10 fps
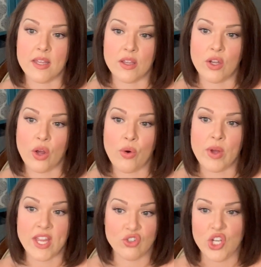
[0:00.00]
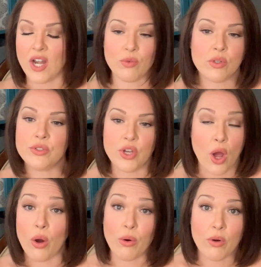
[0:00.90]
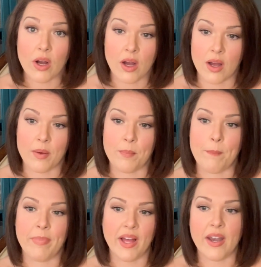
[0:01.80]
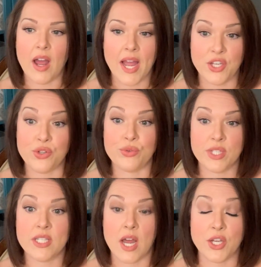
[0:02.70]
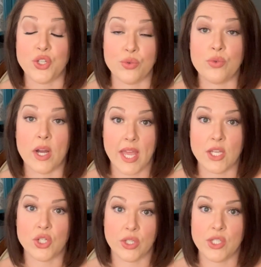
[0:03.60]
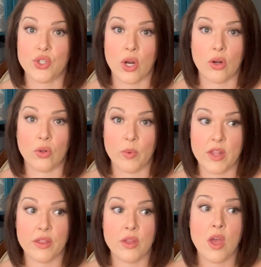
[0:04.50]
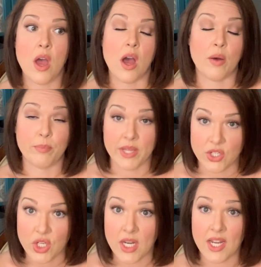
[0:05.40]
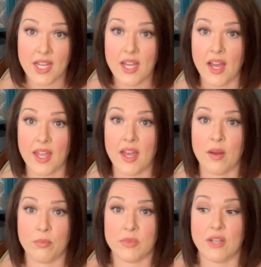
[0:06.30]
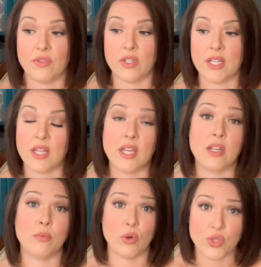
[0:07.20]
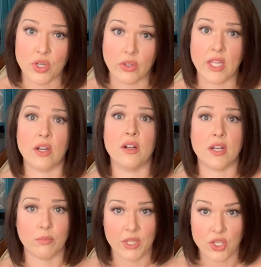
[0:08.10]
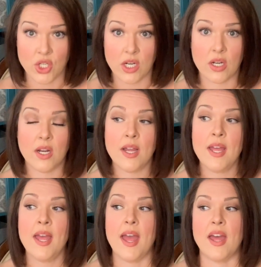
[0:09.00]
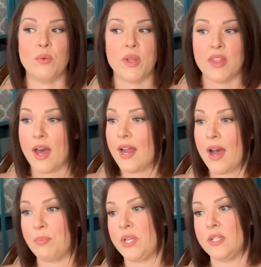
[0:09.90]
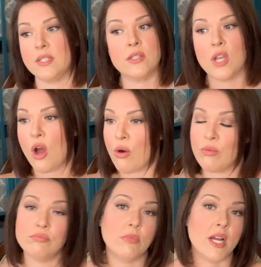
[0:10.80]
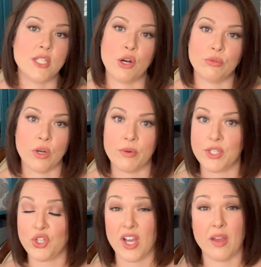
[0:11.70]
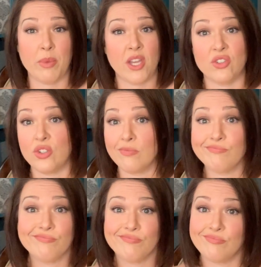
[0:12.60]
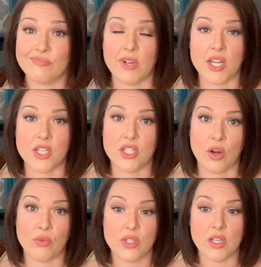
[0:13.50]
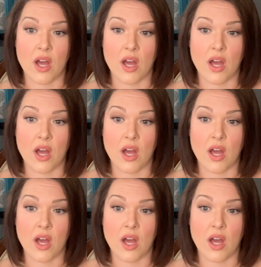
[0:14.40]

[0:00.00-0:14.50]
in general, no. But I do occasionally struggle with binge eating. I am definitely like an emotional eater and a binge eater. And when that happens, no, I don't always track a binge. I just don't.